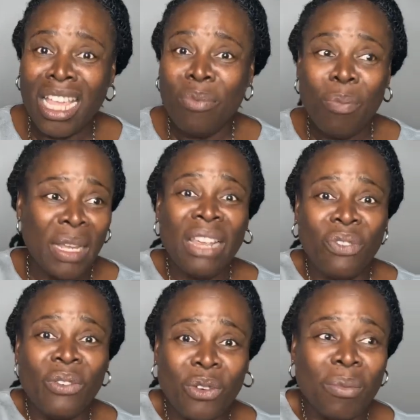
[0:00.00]
some people
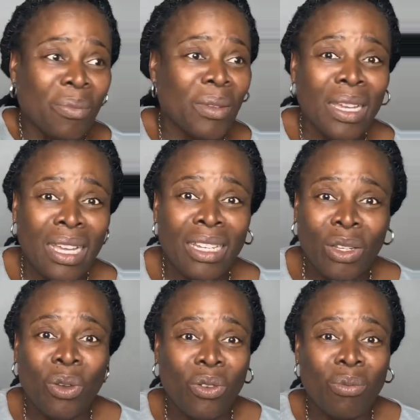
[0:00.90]
benefit from,
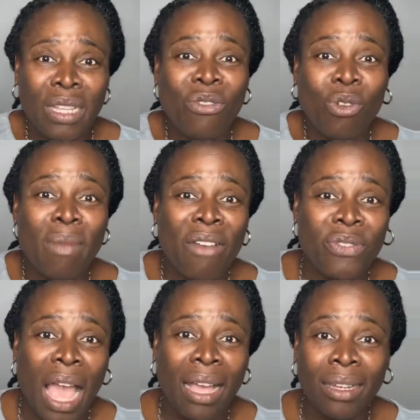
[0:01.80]
you know, devil
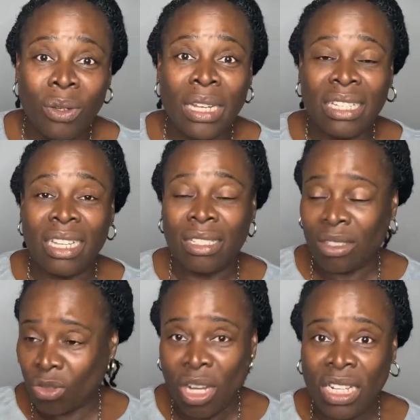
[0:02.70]
mafia. You know, there's a
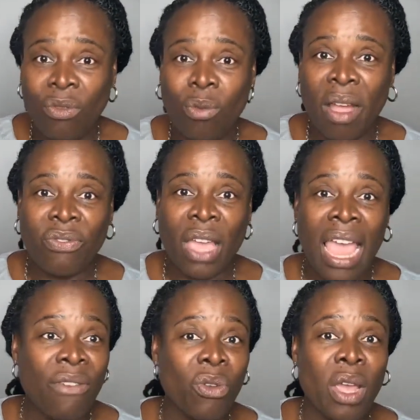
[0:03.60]
strong devil
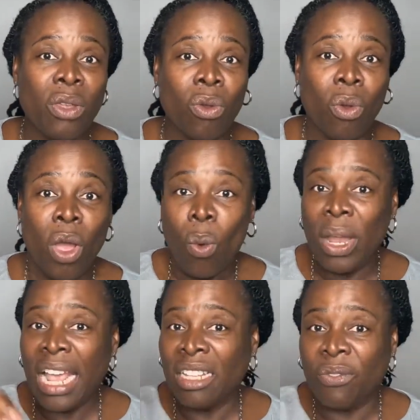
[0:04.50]
mafia everywhere you go.
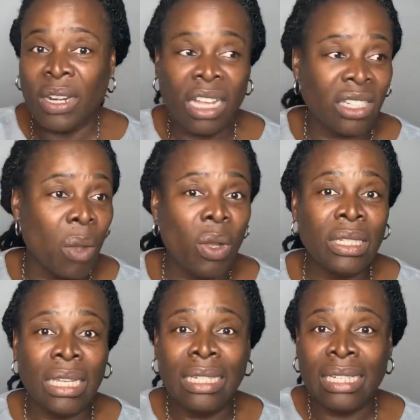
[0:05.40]
Whether in the financial
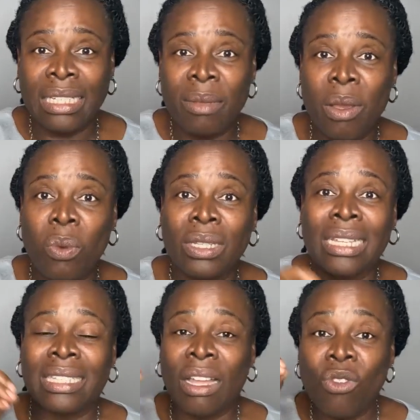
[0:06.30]
world, in the entertainment
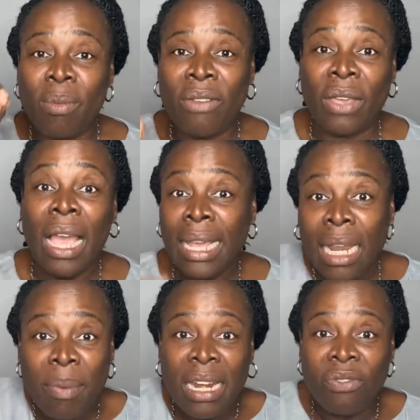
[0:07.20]
world, there's devil mafia.
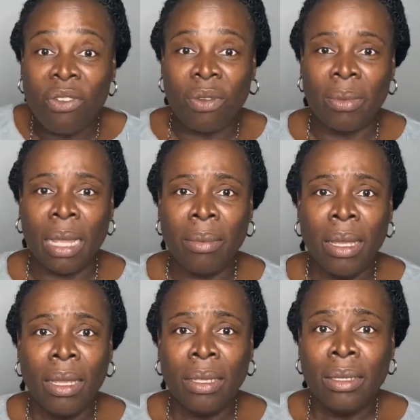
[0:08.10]
They benefit from that.
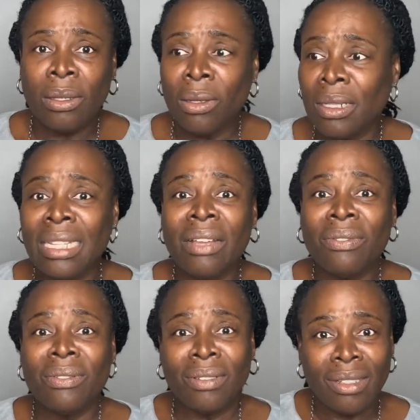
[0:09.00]
So the
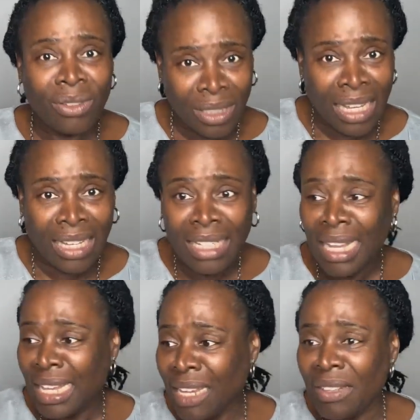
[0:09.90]
devil, you know, they
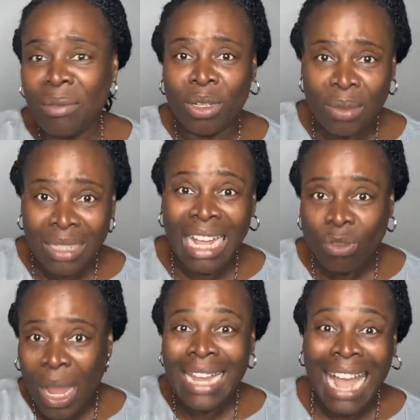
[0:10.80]
give them something.
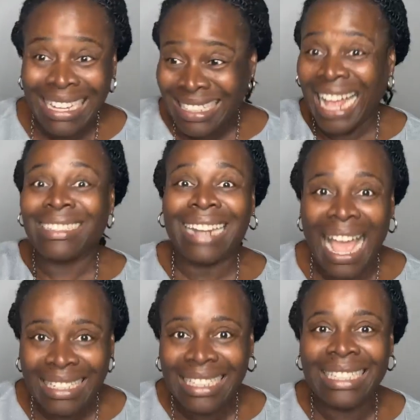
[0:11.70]
That's why he's
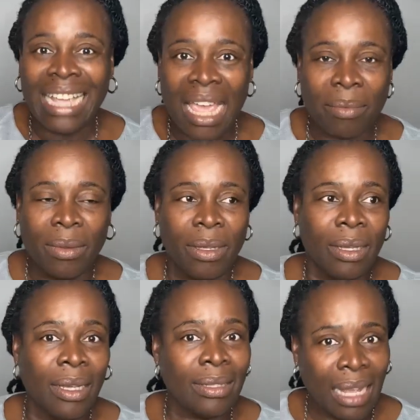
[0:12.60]
attracting them.
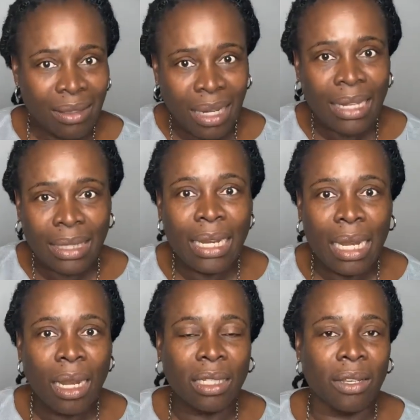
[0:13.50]
He's
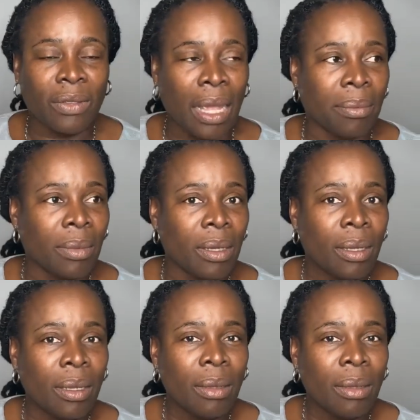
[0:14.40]
attracting a lot of them